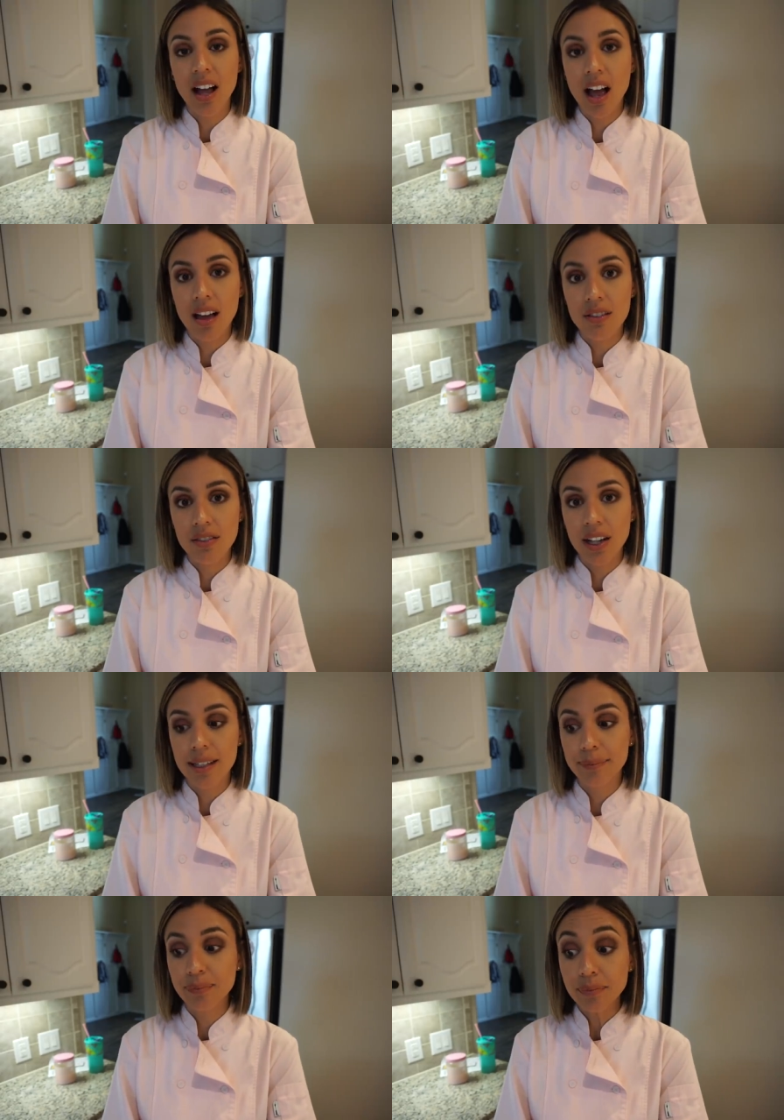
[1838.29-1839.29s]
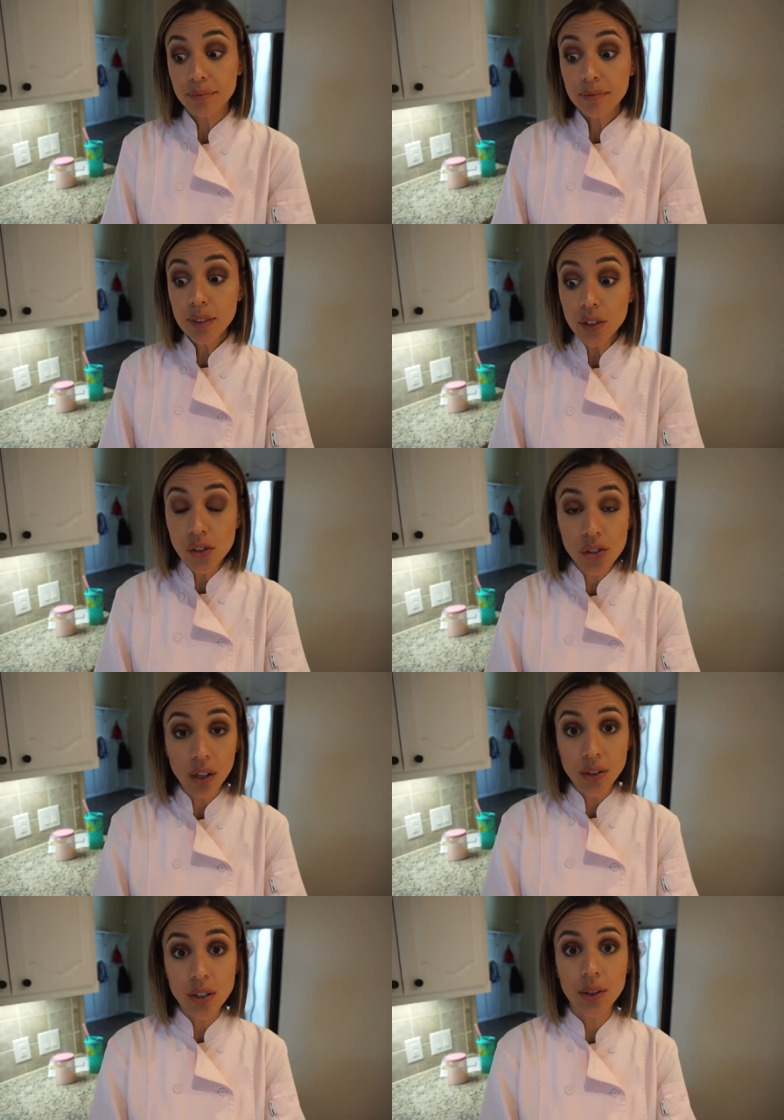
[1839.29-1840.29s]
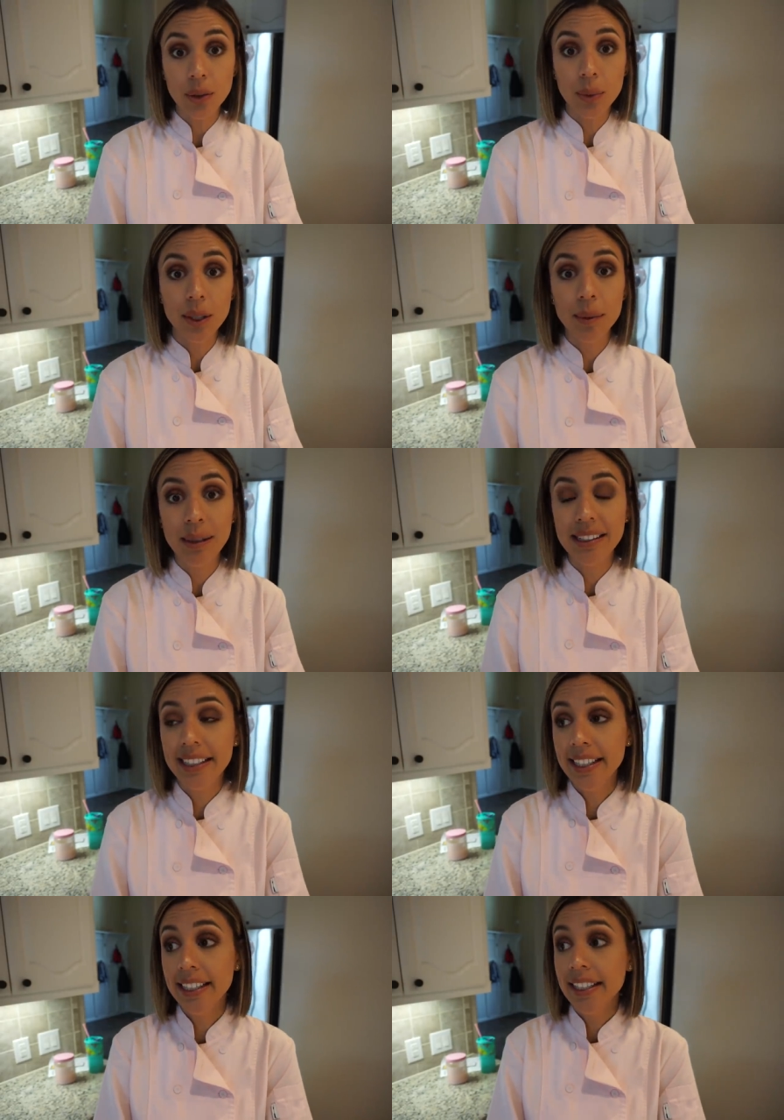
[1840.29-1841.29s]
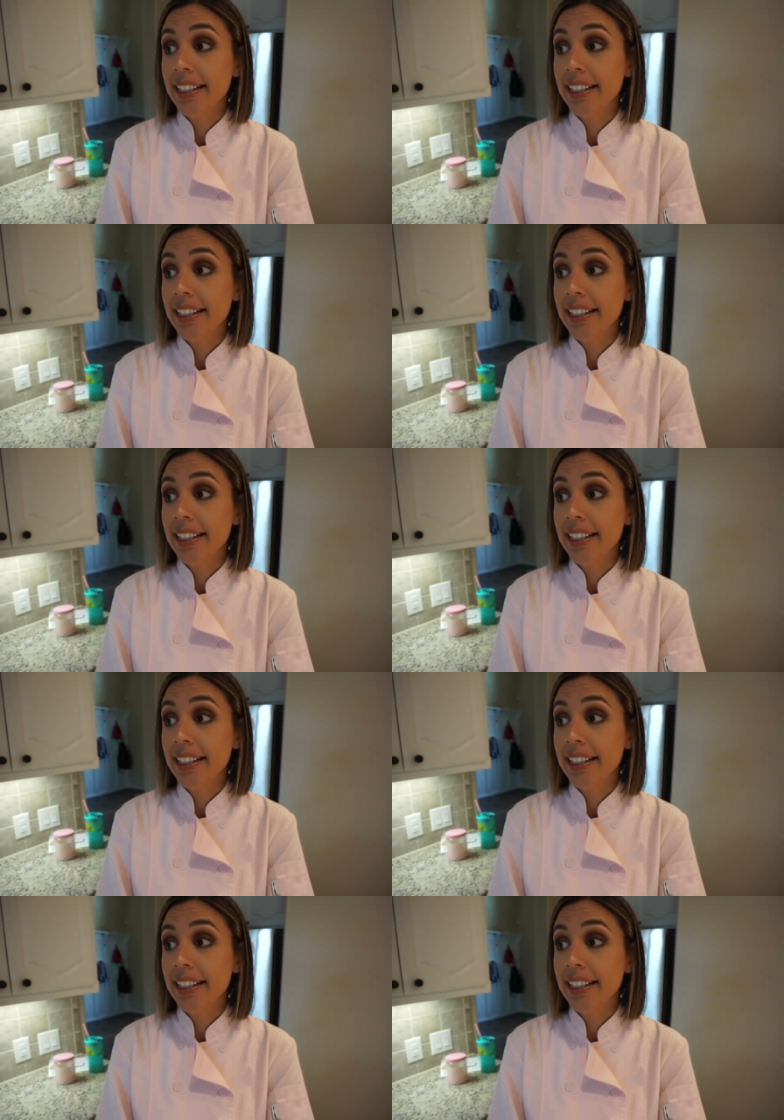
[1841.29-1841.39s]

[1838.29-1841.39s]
of um, salt on your watermelon,